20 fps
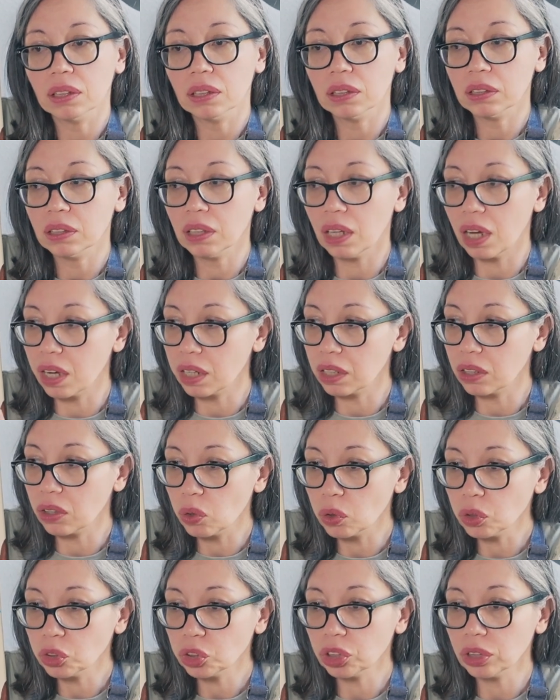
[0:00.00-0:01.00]
The
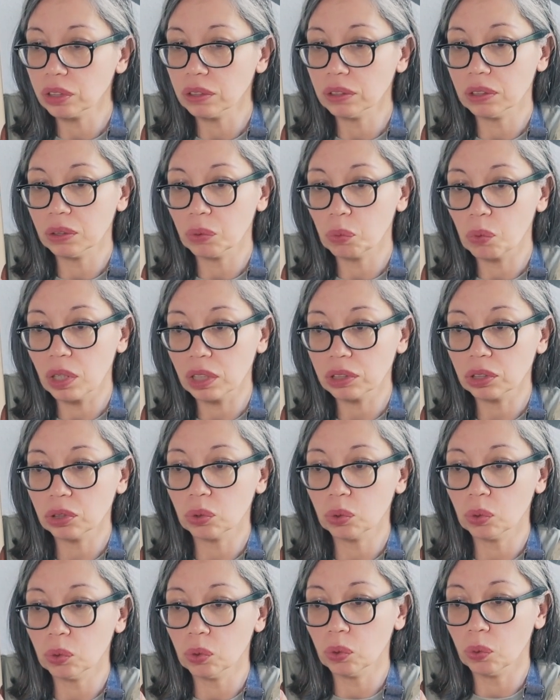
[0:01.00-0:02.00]
unconscious
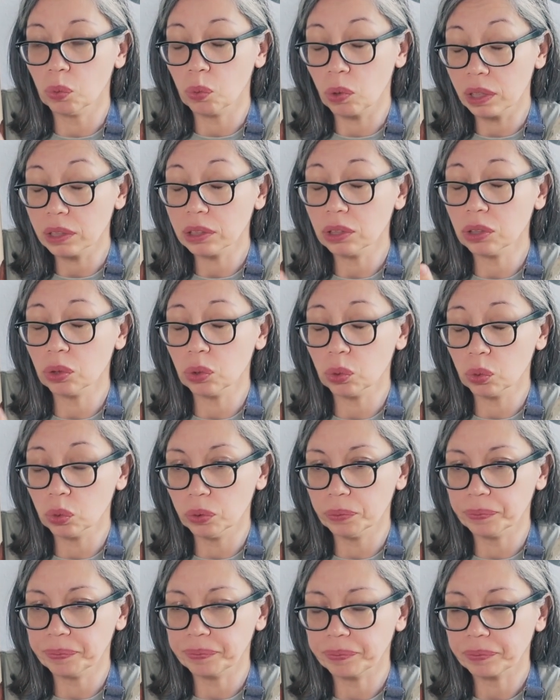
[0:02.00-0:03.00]
wants
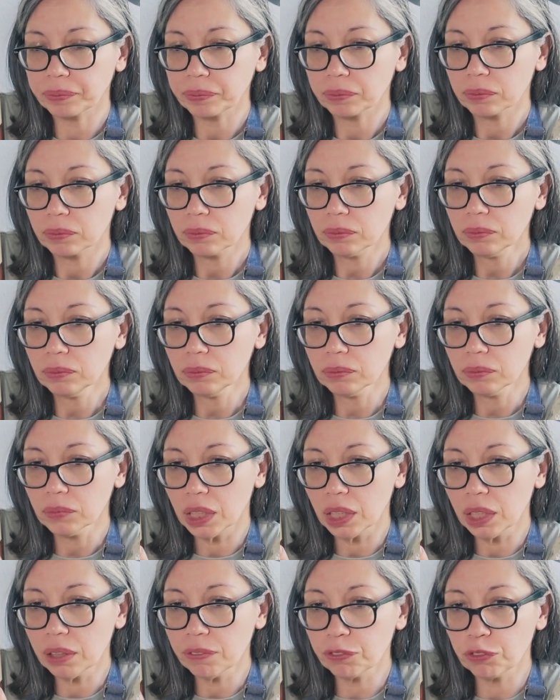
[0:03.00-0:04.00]
to
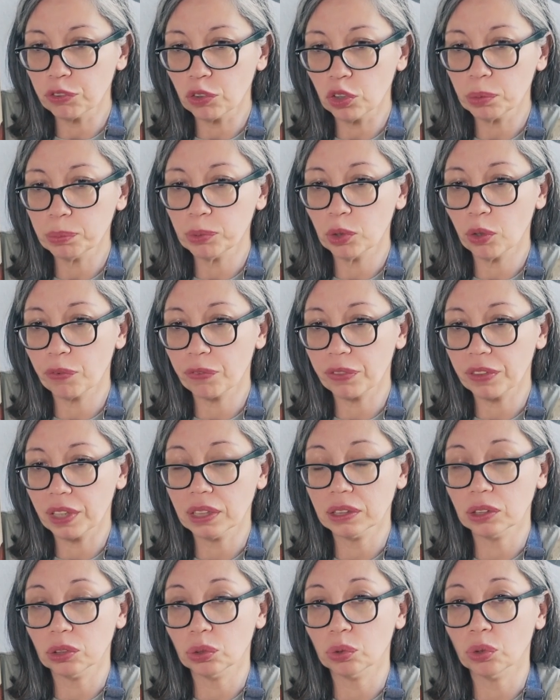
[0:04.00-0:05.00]
inform you of
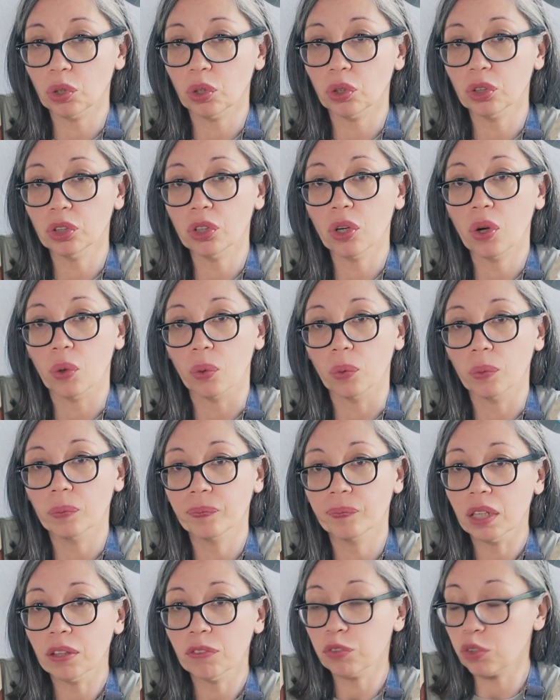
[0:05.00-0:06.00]
things you don't know.
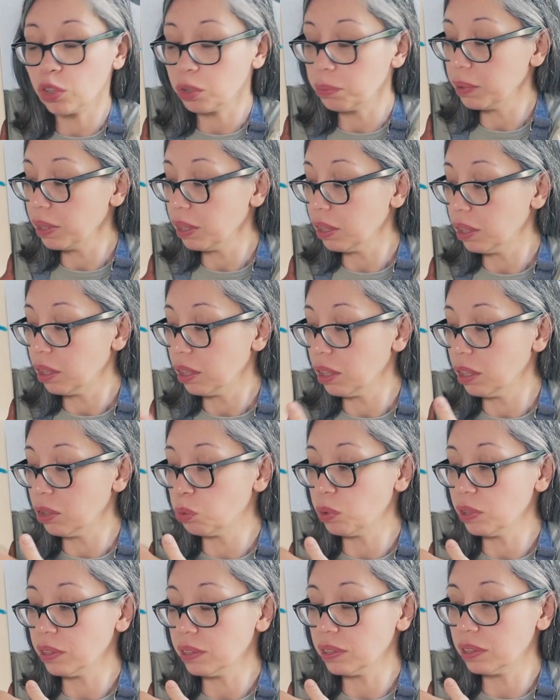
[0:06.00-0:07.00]
For me, it
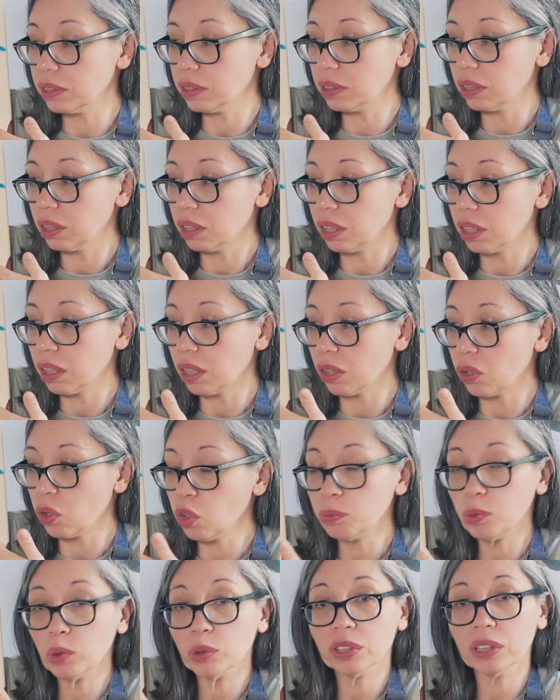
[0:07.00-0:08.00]
was
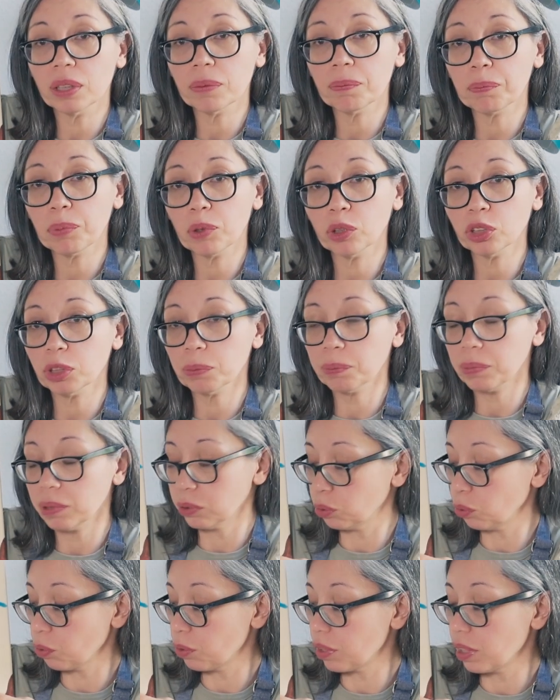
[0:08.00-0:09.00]
almost impossible
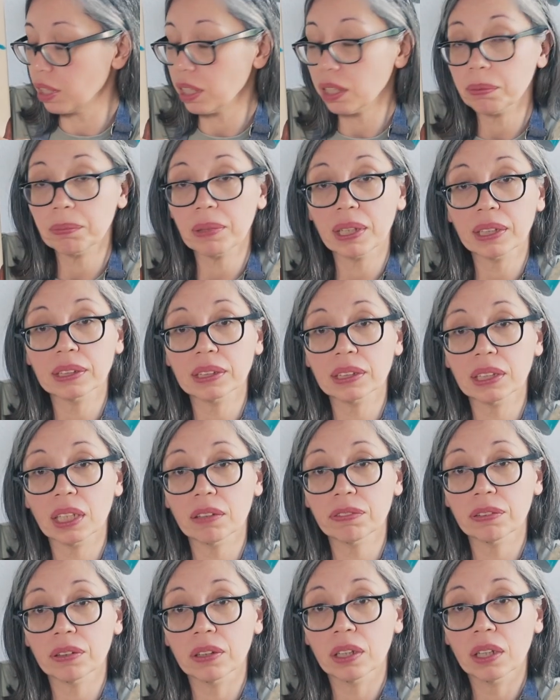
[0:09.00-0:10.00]
to think
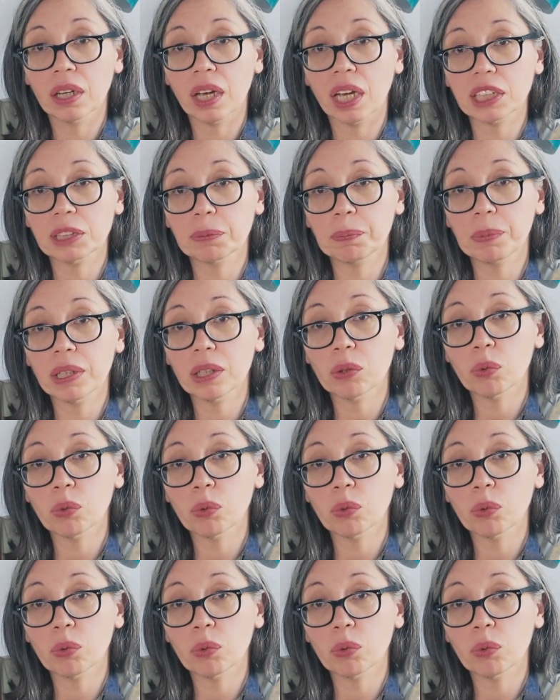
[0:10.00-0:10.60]
myself as being